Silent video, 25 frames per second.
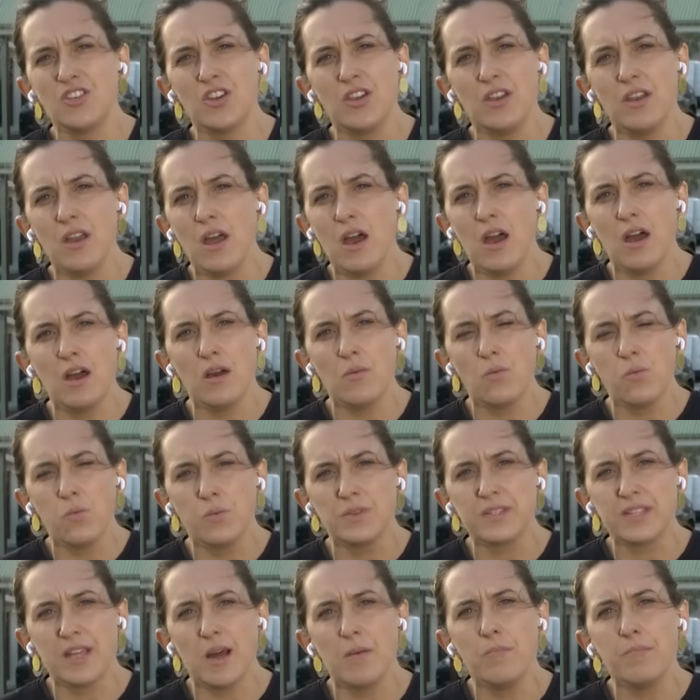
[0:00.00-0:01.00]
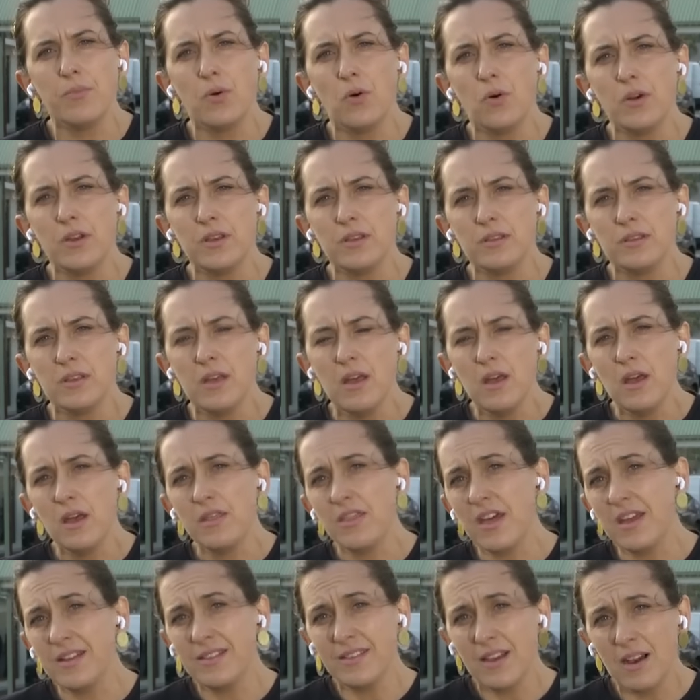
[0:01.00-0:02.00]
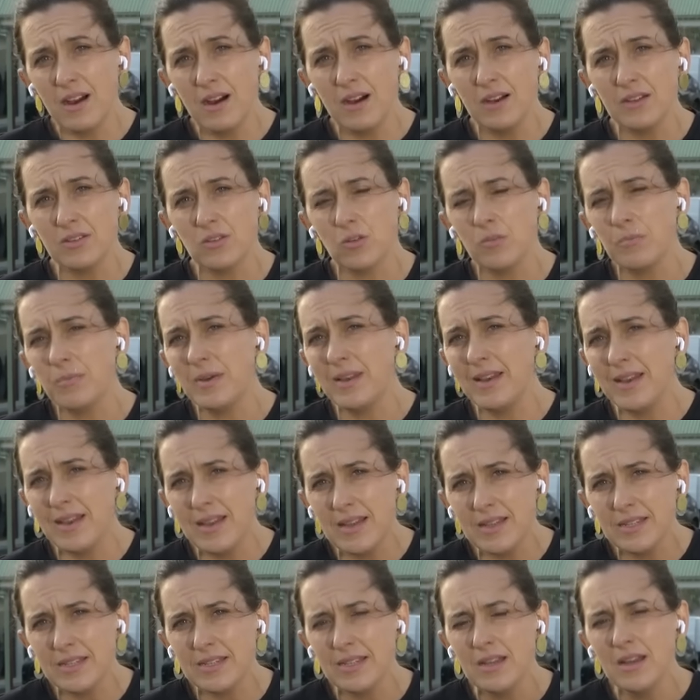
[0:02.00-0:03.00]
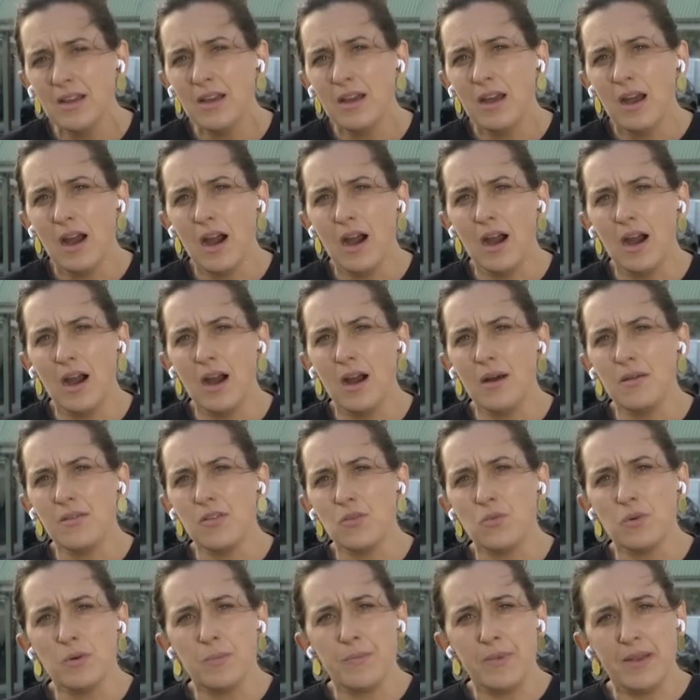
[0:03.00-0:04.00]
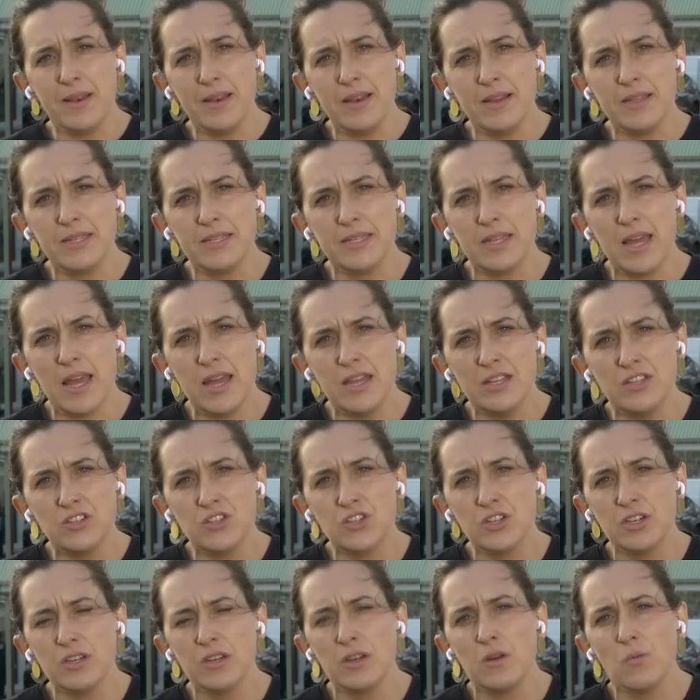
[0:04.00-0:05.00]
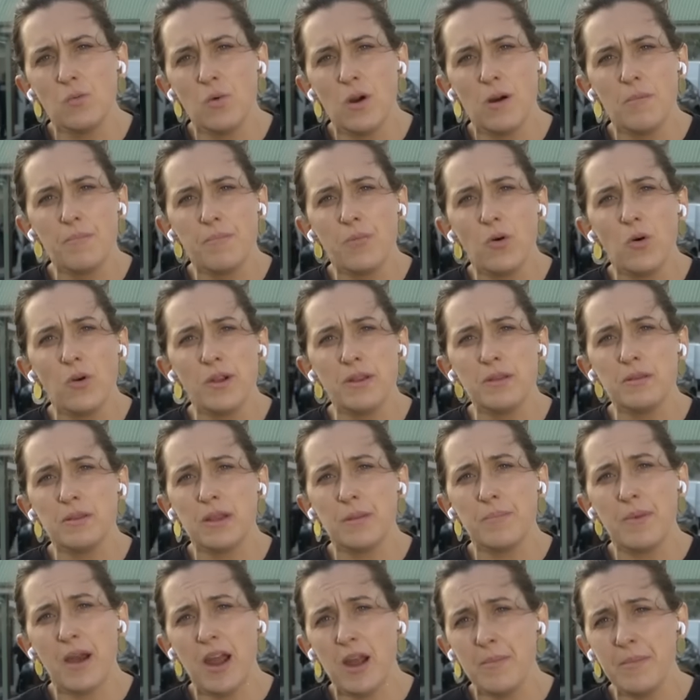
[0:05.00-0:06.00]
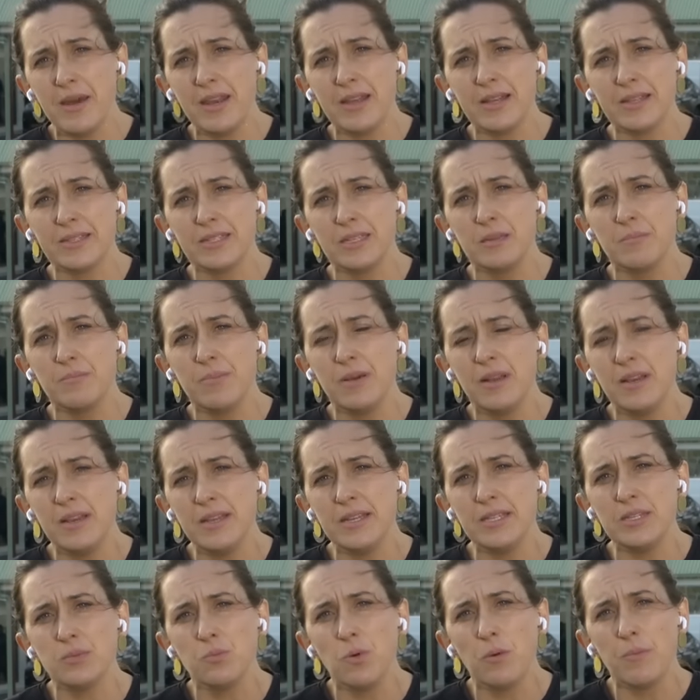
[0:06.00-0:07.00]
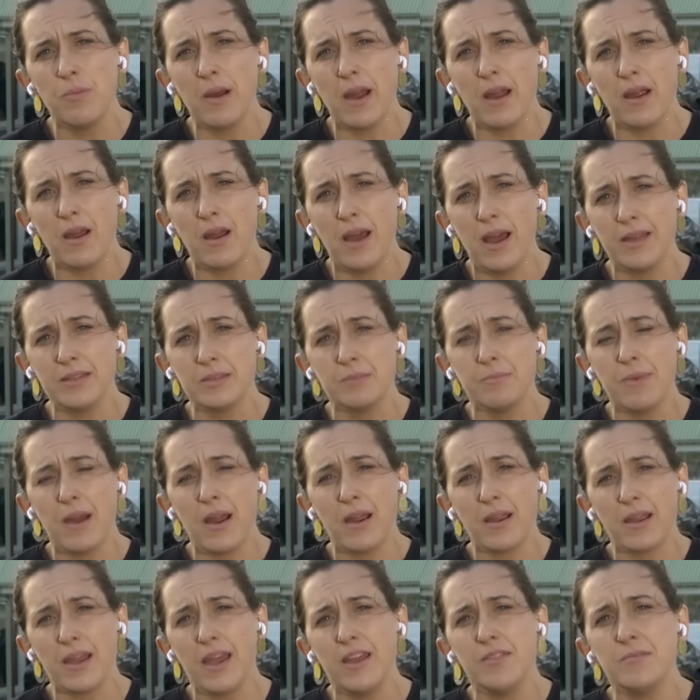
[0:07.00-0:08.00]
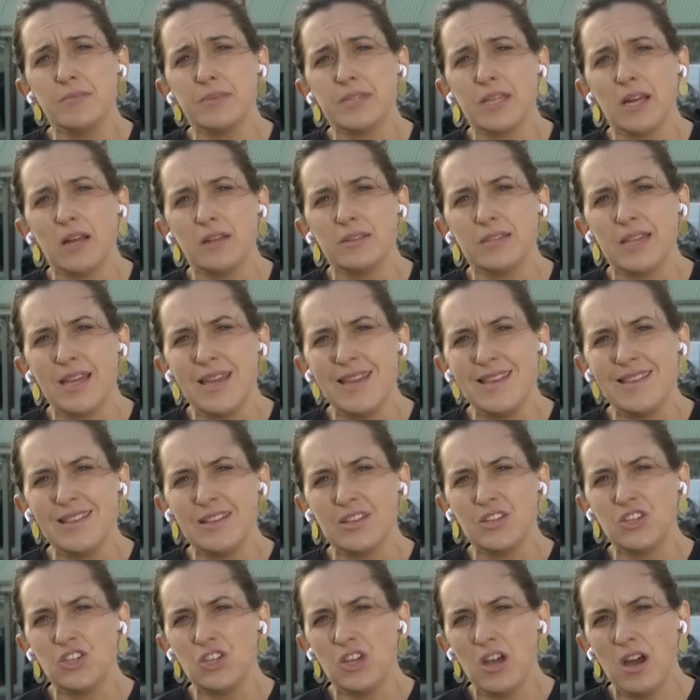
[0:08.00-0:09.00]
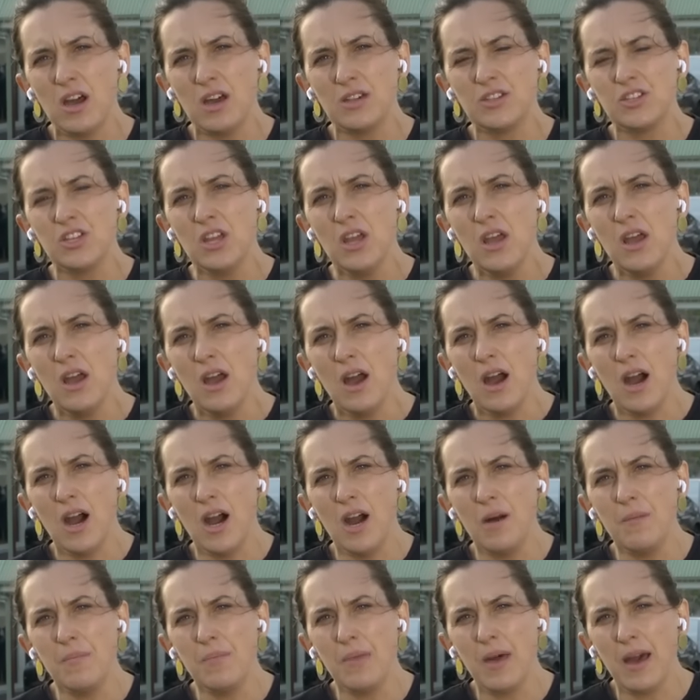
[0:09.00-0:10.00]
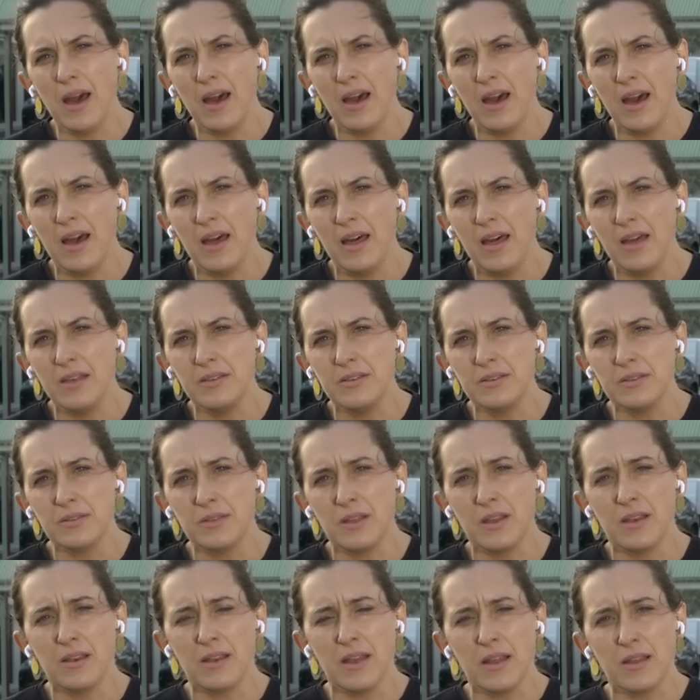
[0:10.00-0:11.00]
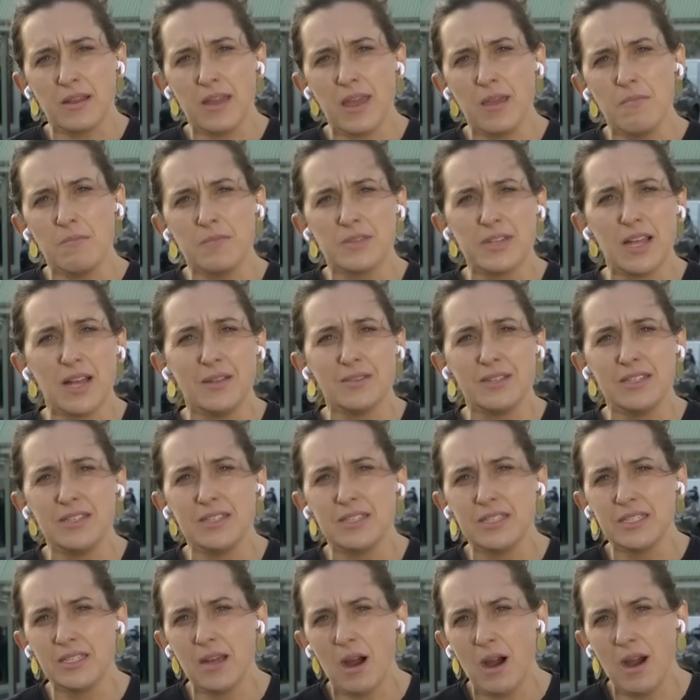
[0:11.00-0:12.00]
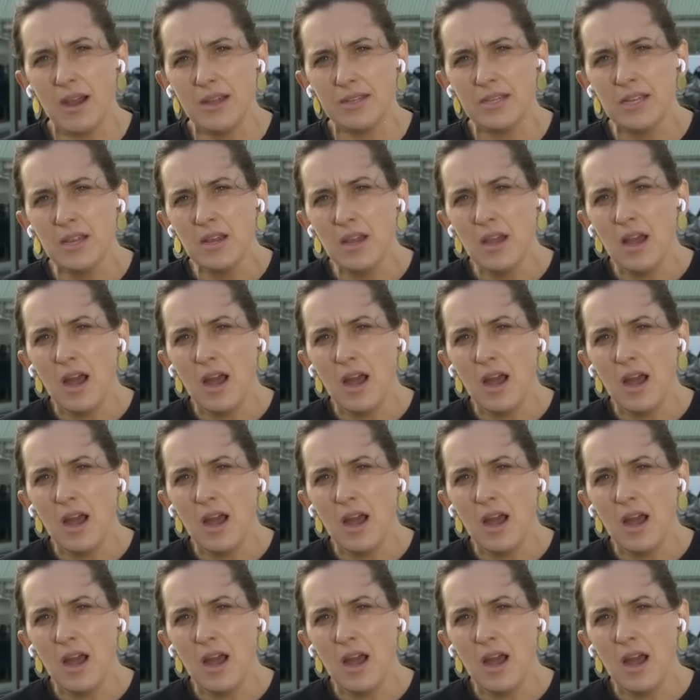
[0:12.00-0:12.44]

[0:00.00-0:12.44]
And at some point, they turned on police. Uh, there were police injured at one point. Paramedics and police were bar- had to barricade themselves in the church um, and, and, and, keep themselves inside.